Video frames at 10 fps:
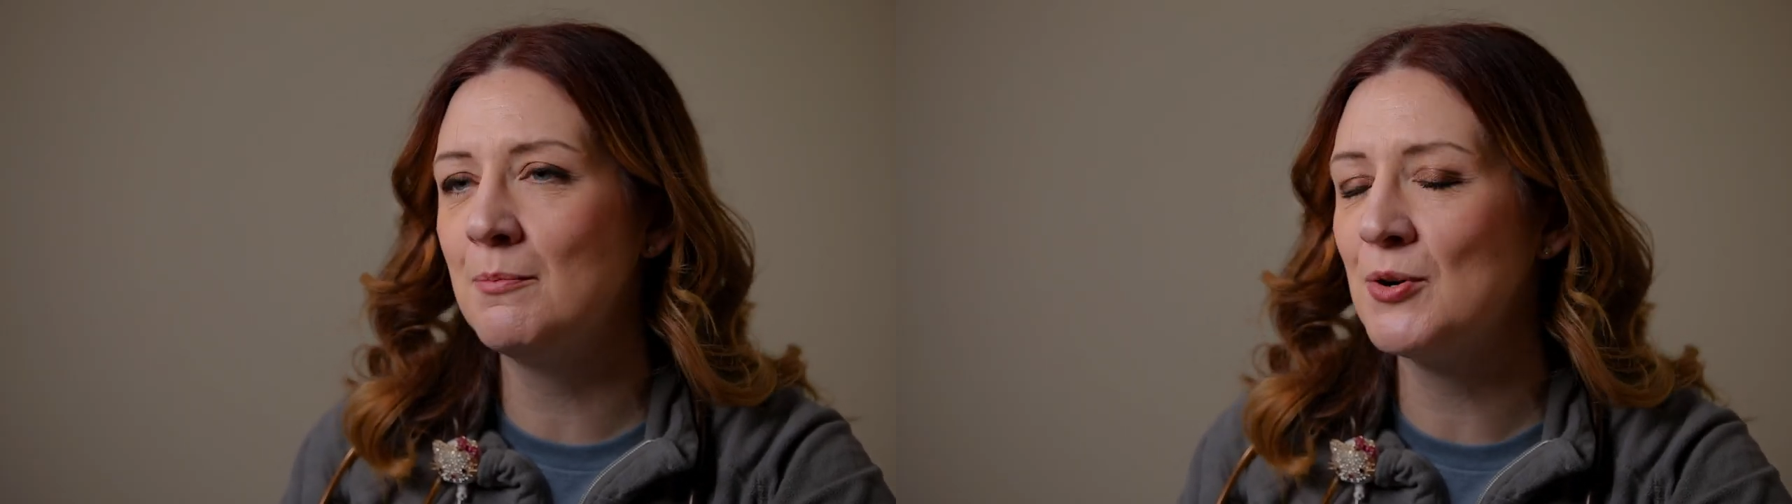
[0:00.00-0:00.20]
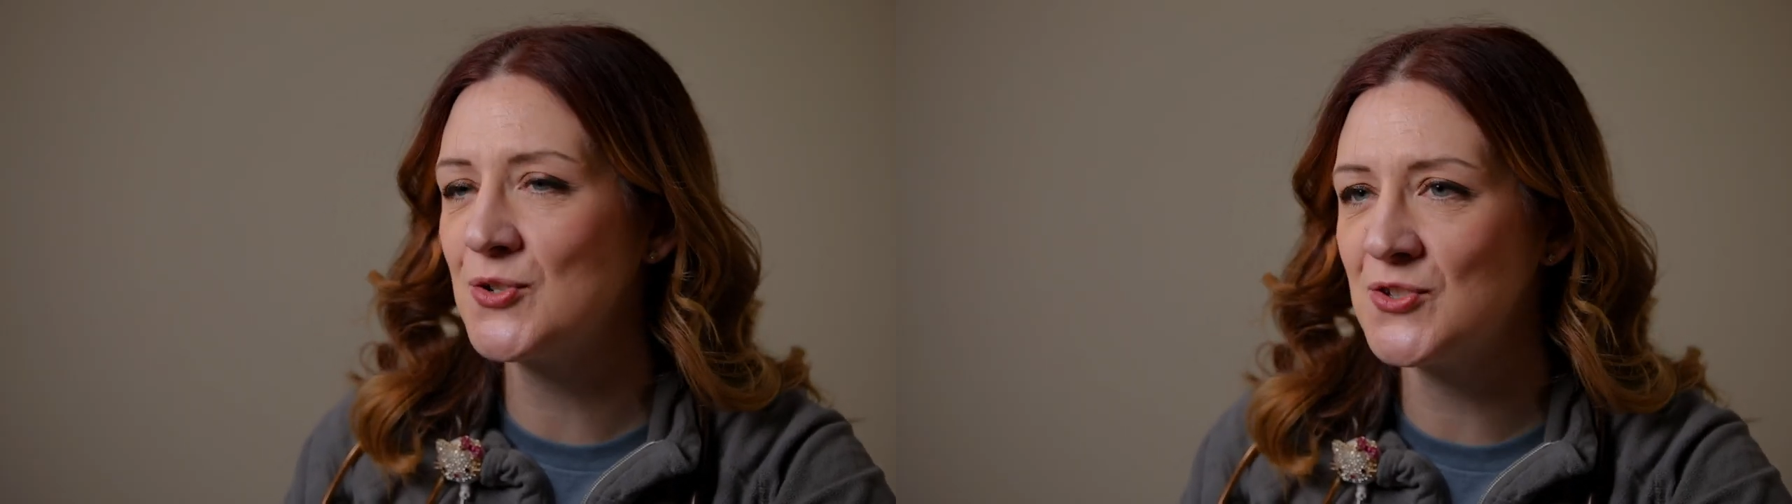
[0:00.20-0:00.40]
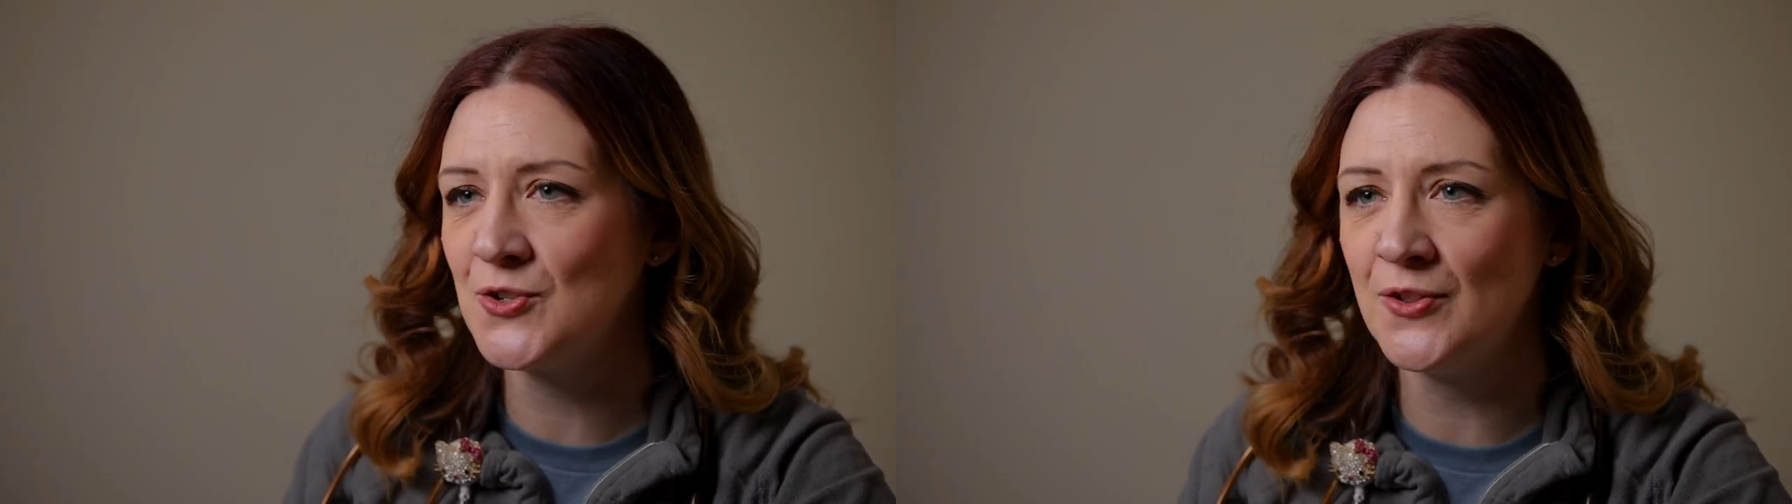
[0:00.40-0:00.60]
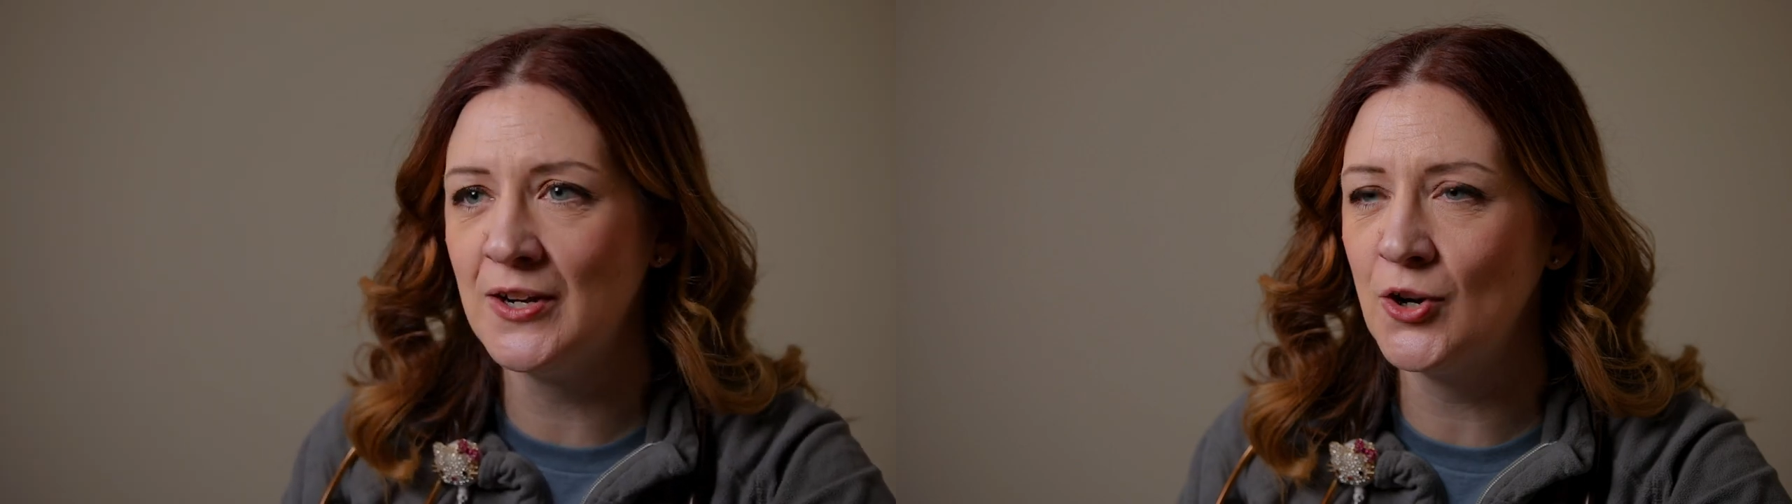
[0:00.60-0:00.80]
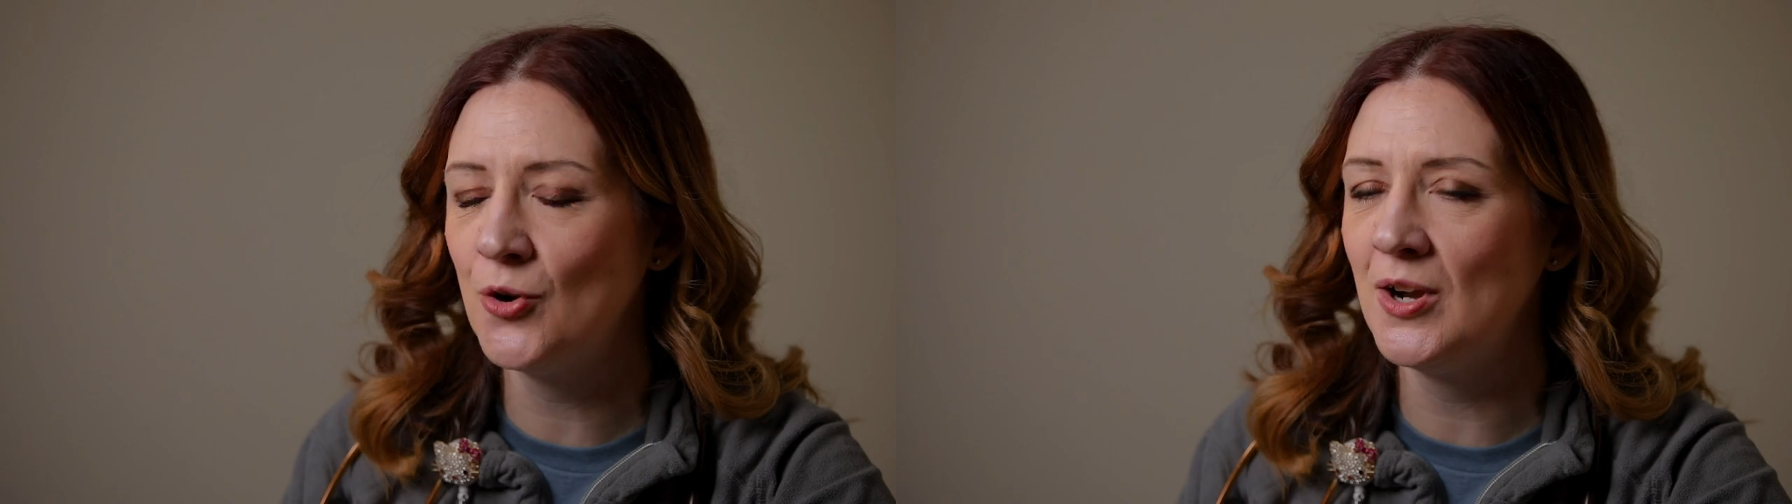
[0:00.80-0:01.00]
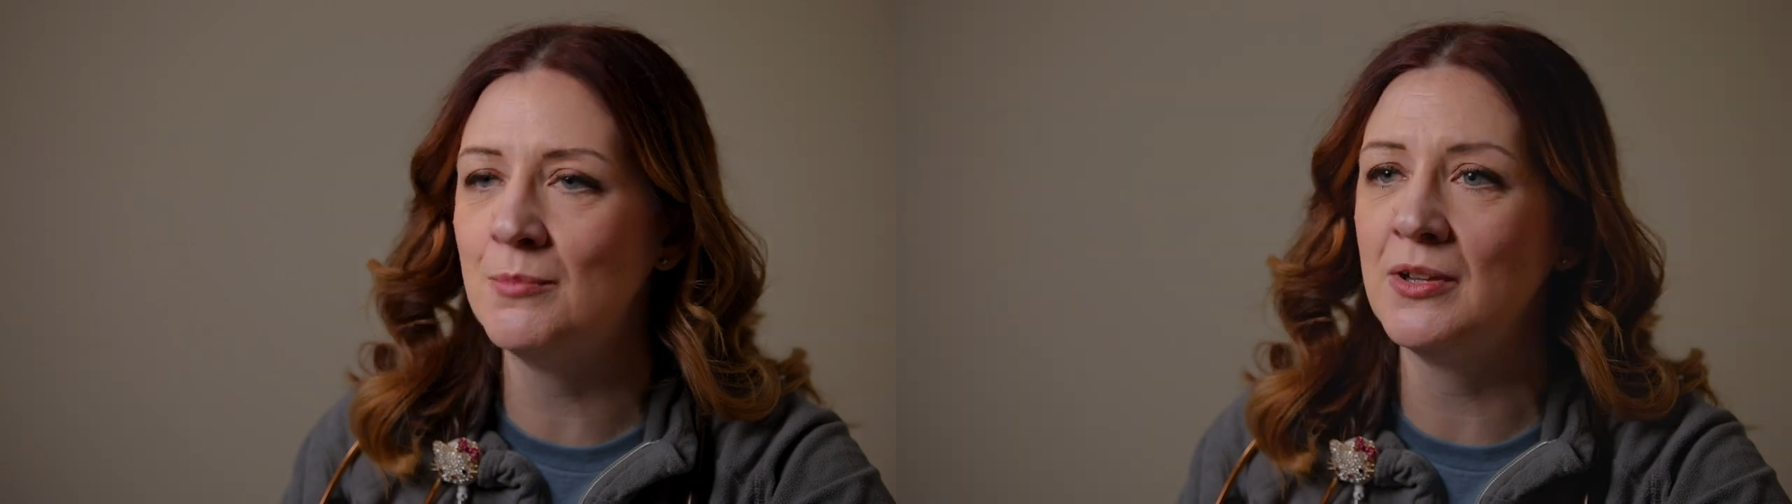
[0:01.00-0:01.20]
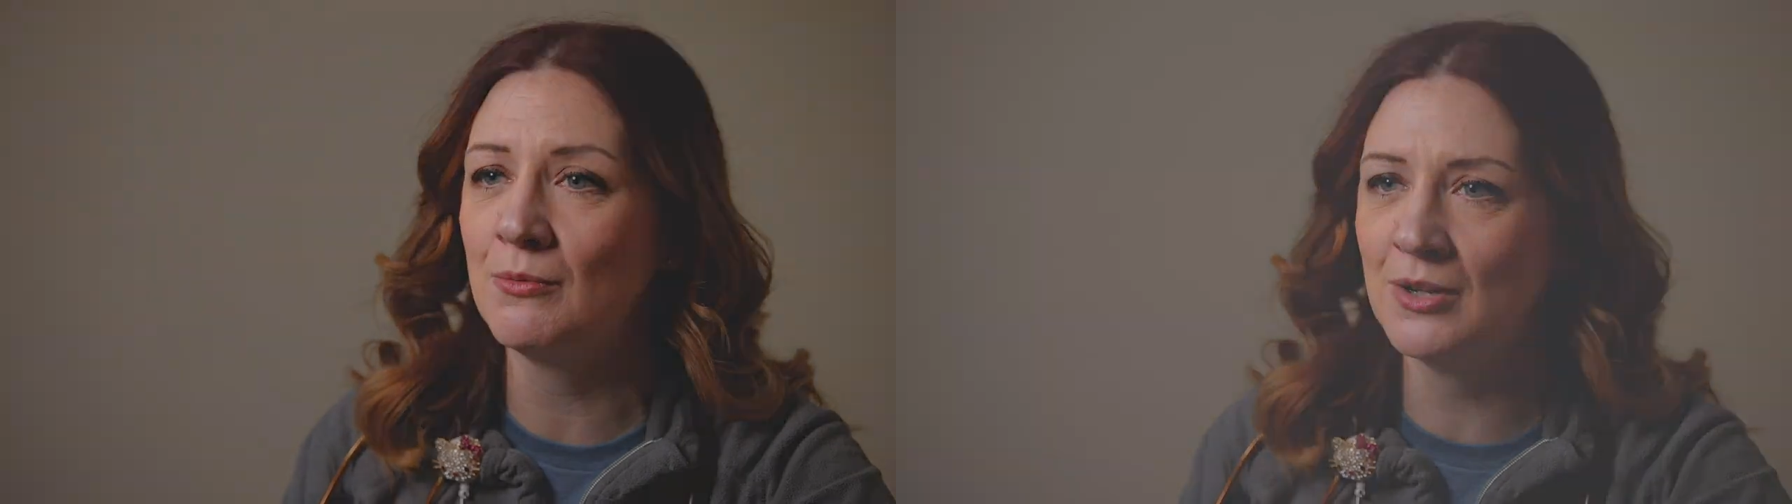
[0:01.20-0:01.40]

personal and incredibly